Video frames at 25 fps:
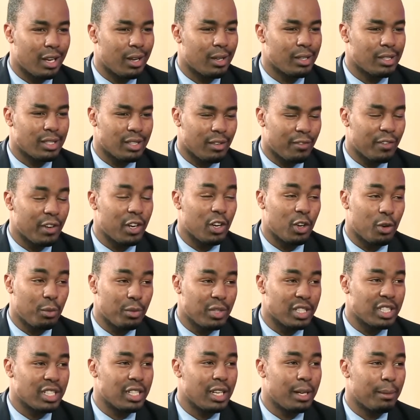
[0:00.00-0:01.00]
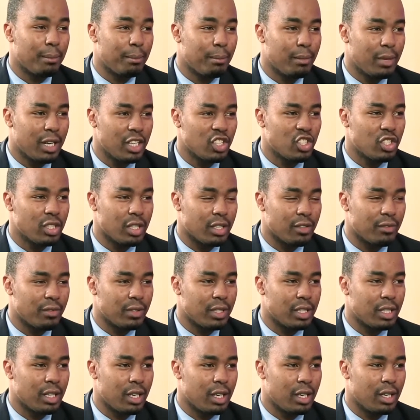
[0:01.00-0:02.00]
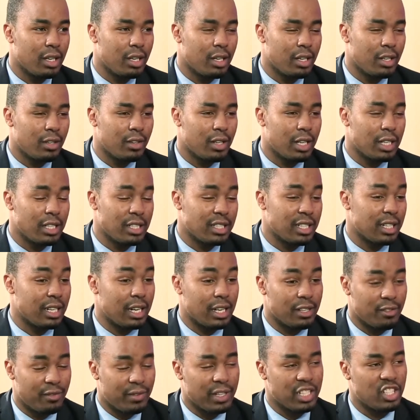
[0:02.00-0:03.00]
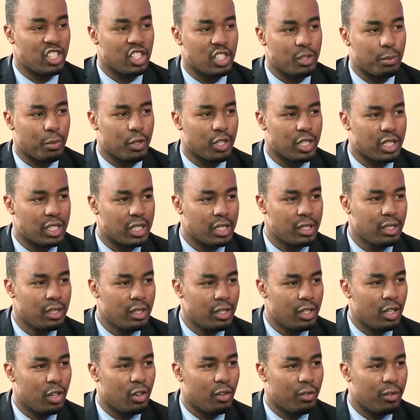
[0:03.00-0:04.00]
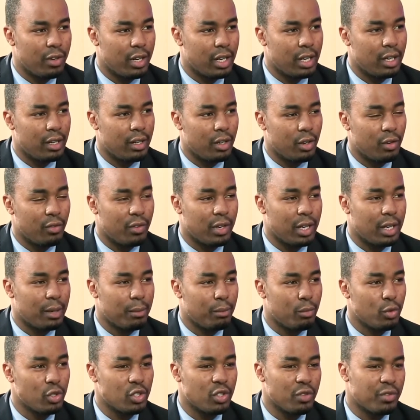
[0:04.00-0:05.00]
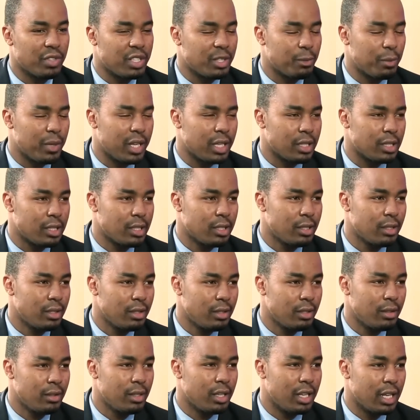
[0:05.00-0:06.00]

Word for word: Safaricom is in a much, uh, it's an advantage point mm -hmm. over, over most of its peers, mm -hmm.